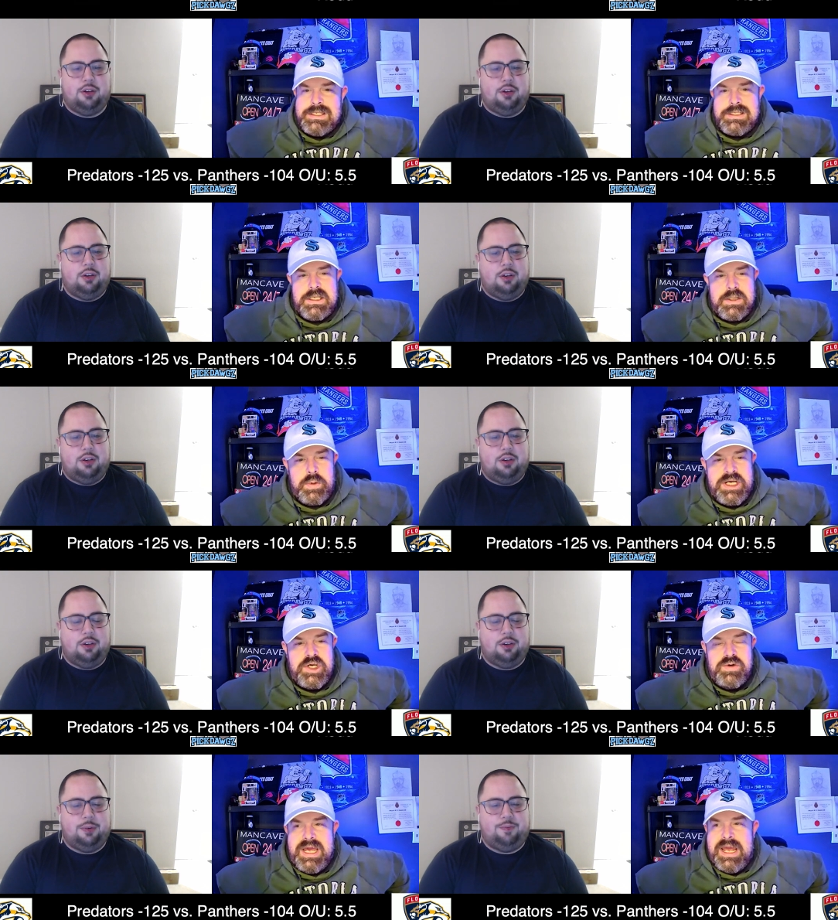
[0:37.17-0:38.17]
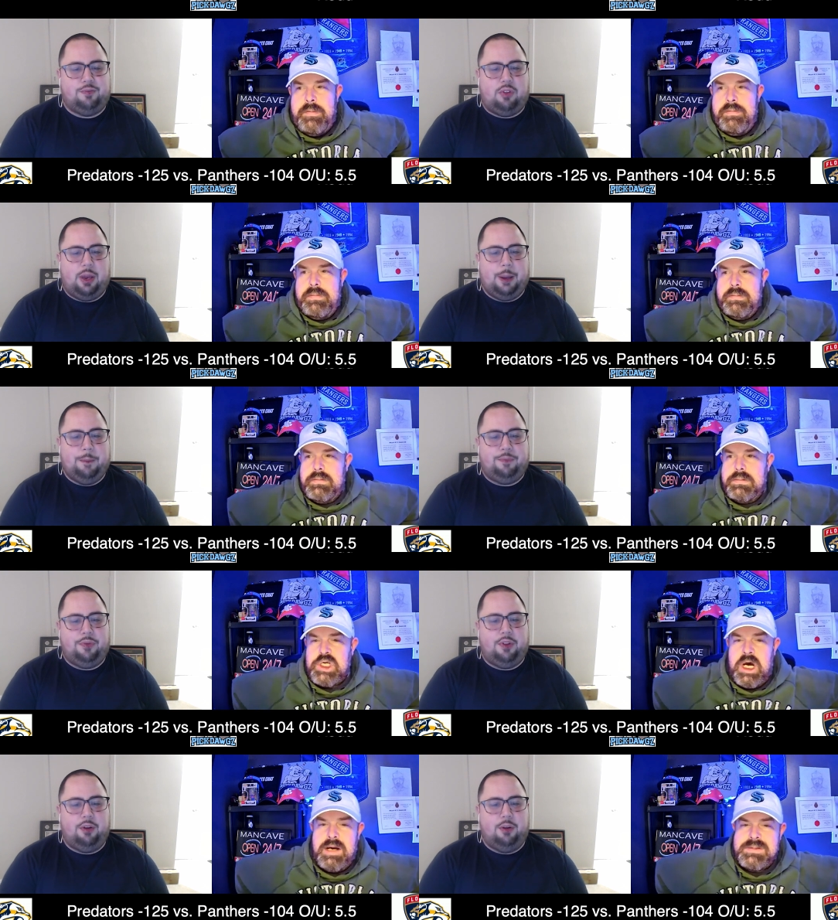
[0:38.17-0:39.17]
Speaker 1: I see this as a three two game
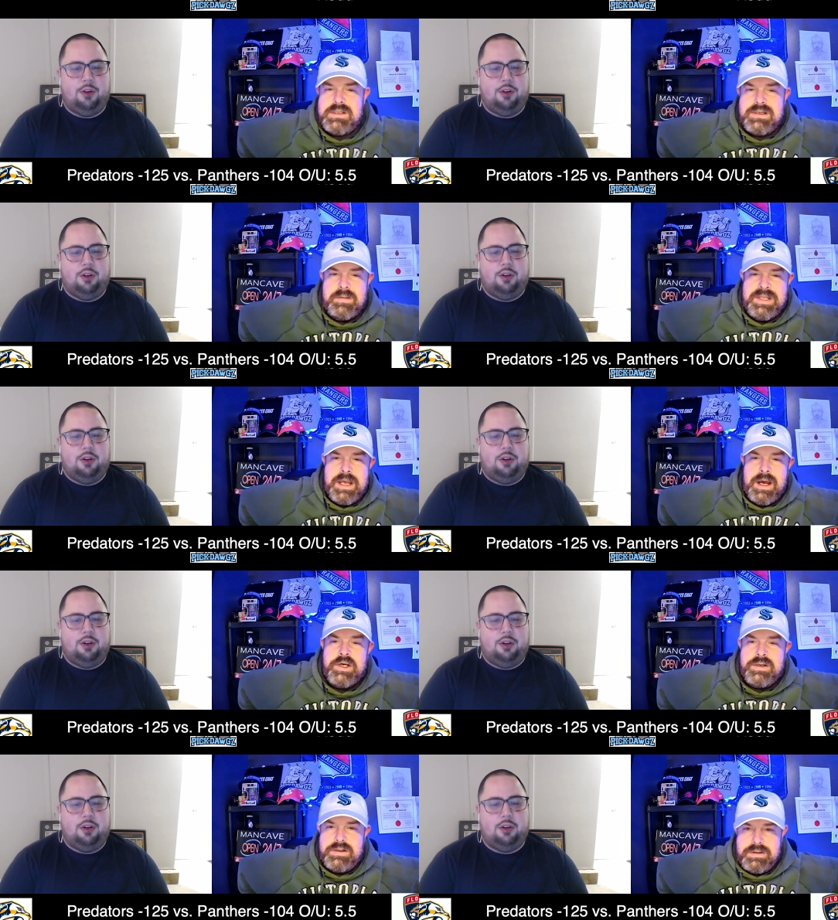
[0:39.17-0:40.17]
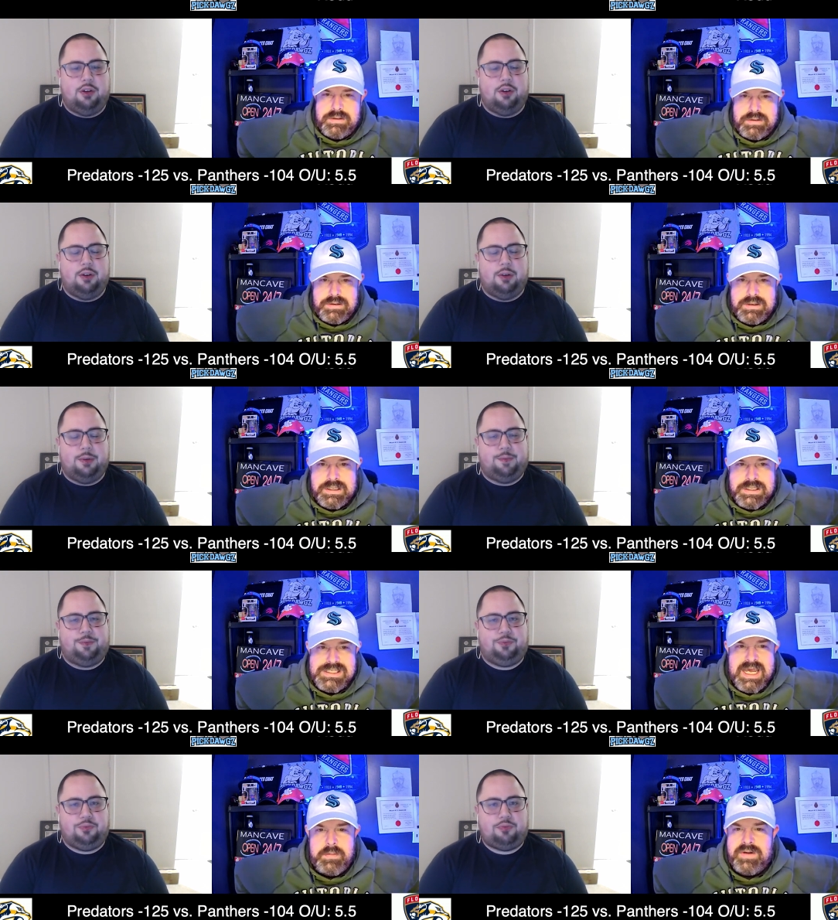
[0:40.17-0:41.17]
tops. Give me the under
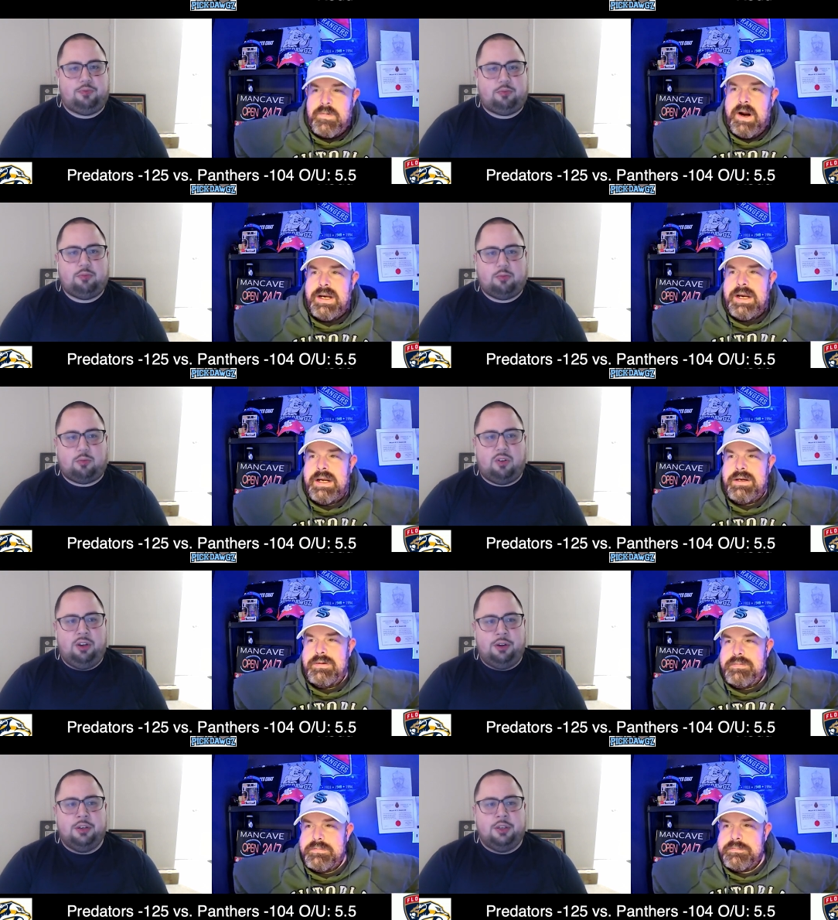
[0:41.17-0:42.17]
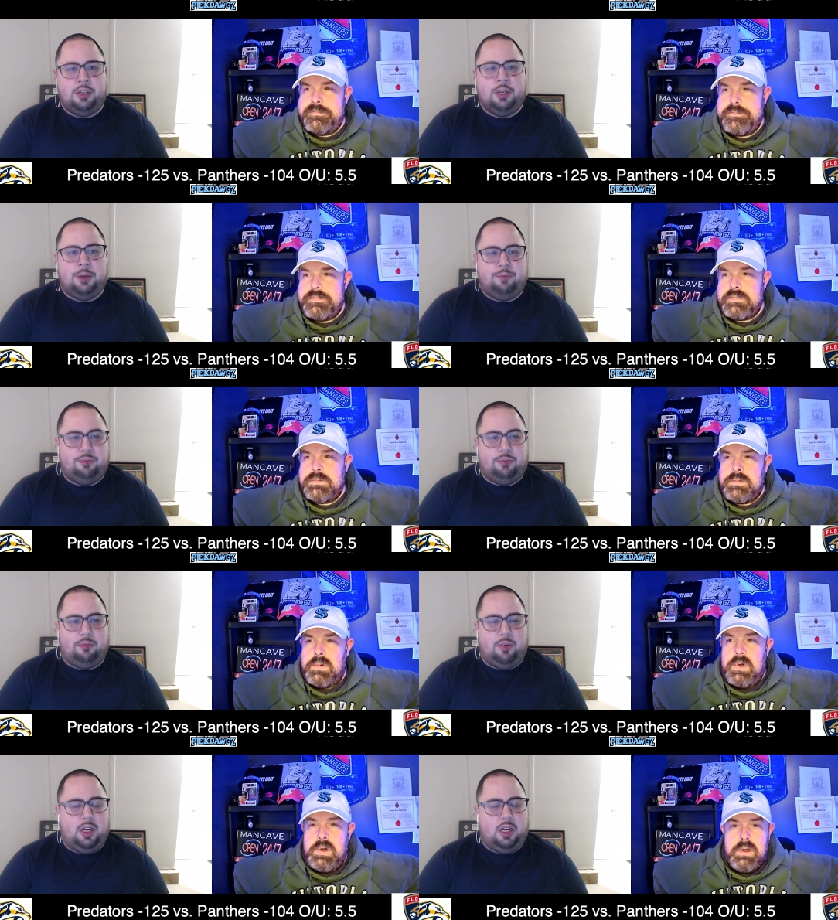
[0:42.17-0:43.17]
in this game on Friday night.
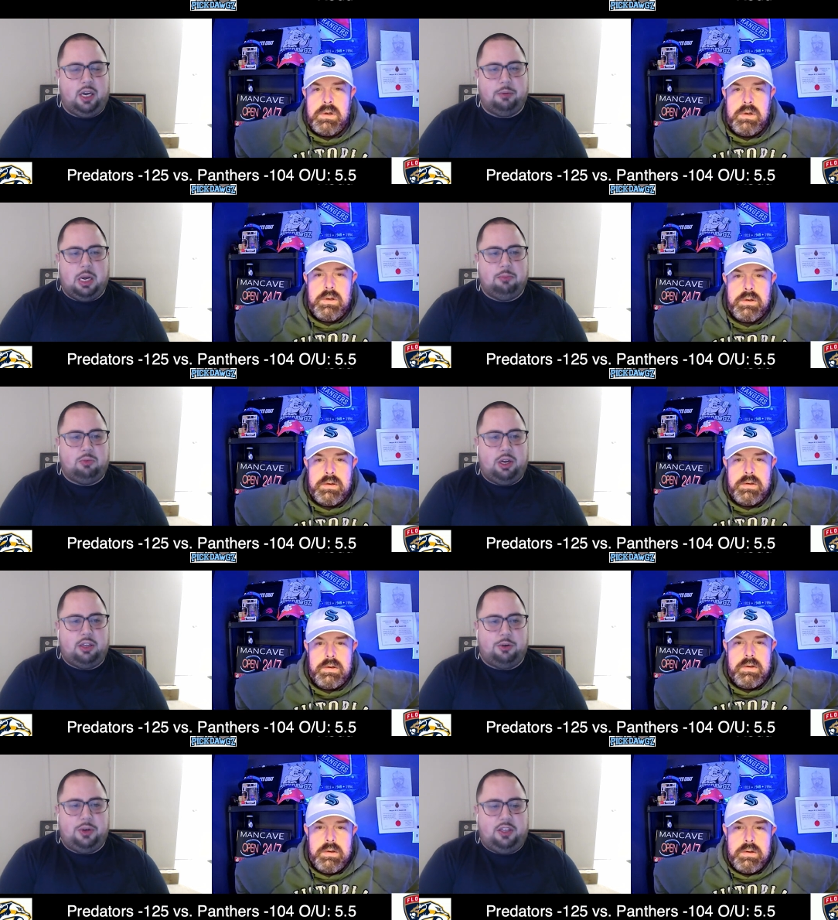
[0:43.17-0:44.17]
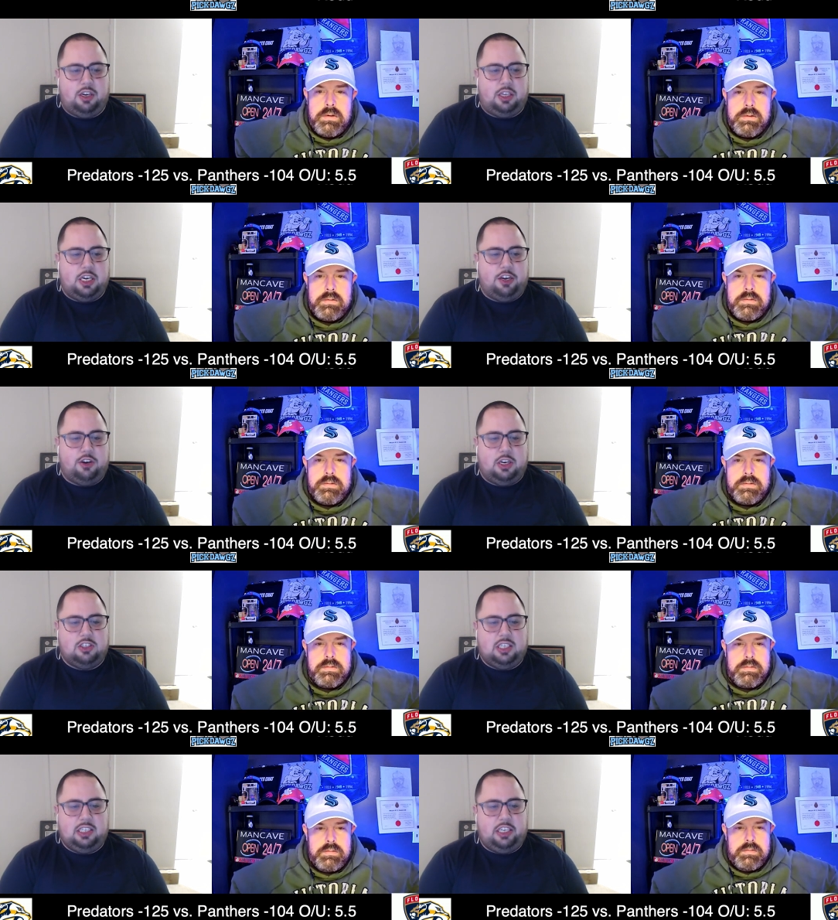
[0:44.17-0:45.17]
Speaker 2: Yeah, I'm, I'm right there with you on the under. I
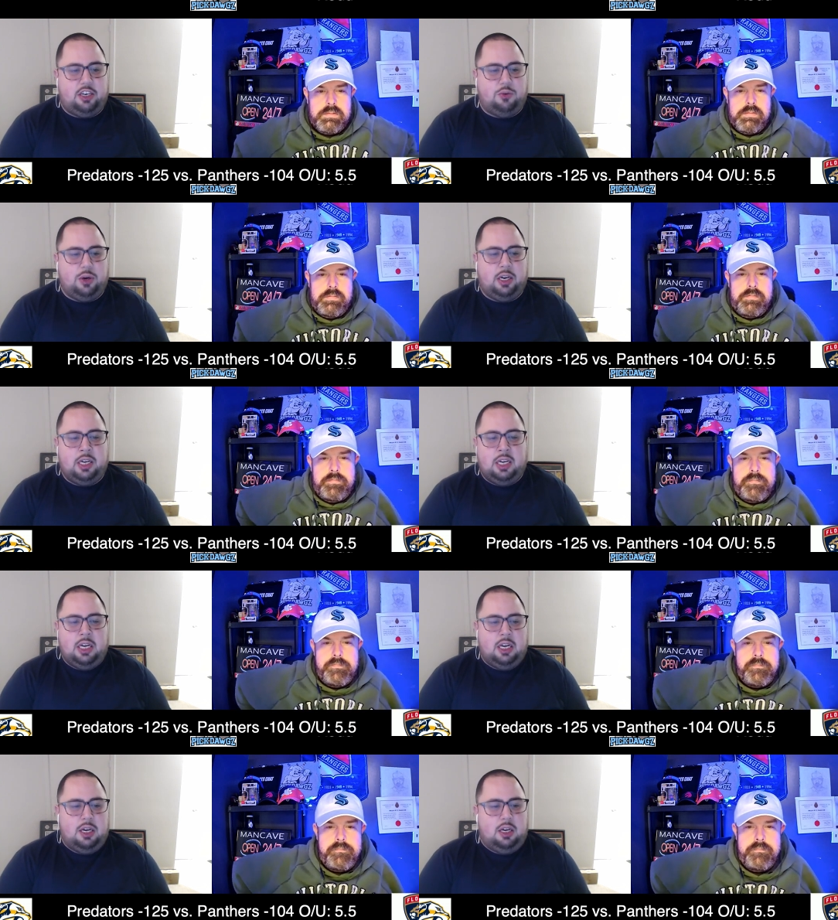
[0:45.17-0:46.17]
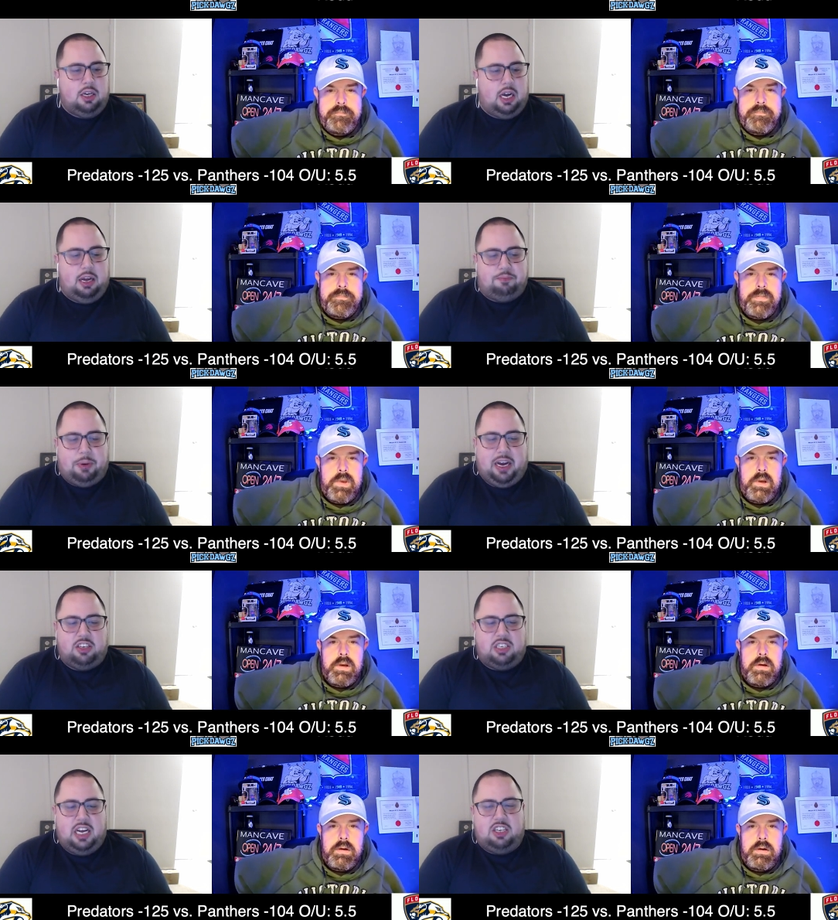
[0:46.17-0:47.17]
just think that, you know what, I
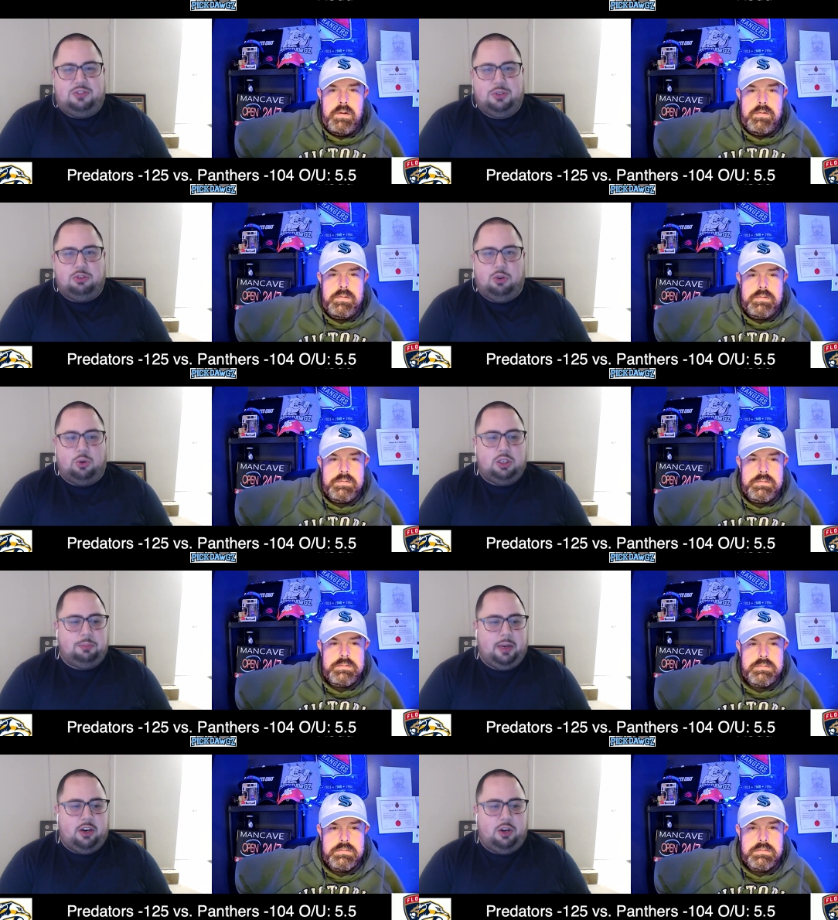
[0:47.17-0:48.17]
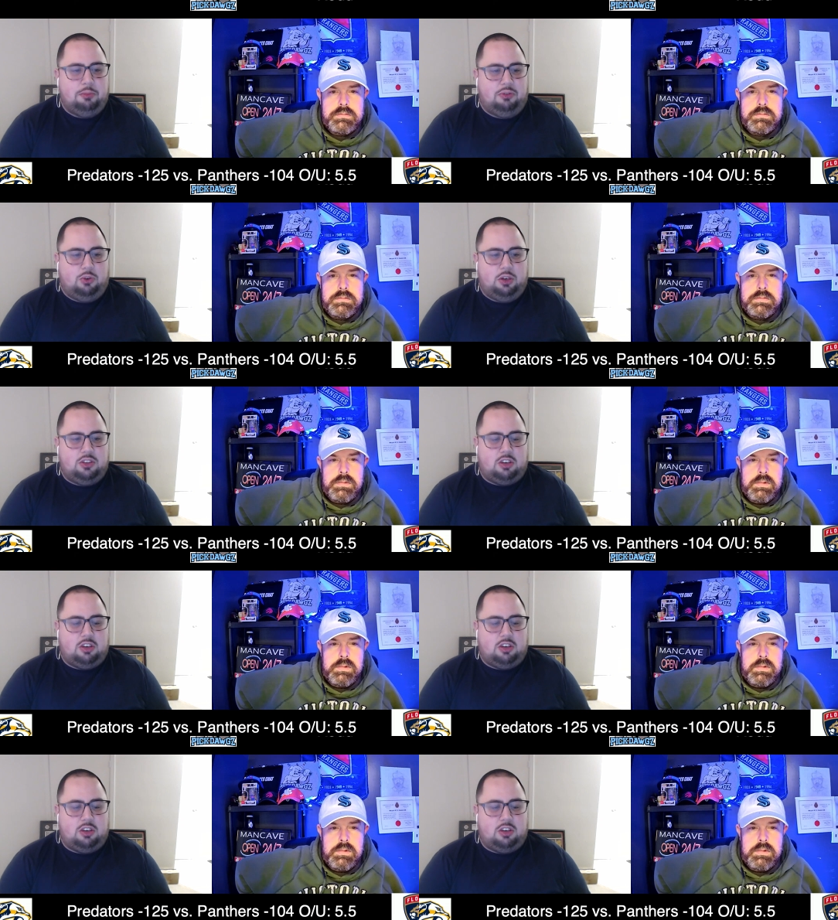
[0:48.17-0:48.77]
bashed Nashville's goalie pairing before in